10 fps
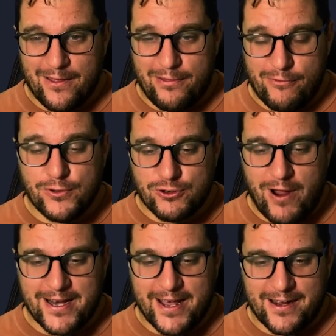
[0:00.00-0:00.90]
through
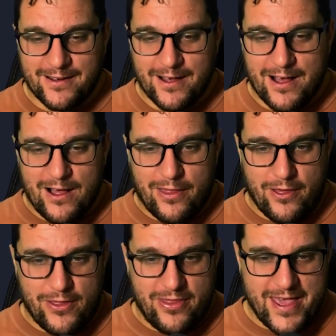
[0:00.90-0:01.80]
training
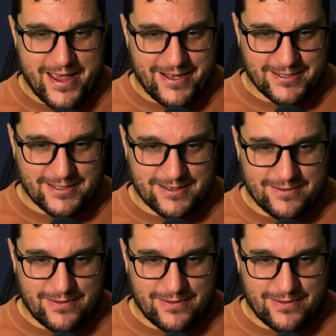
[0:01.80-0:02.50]
than these,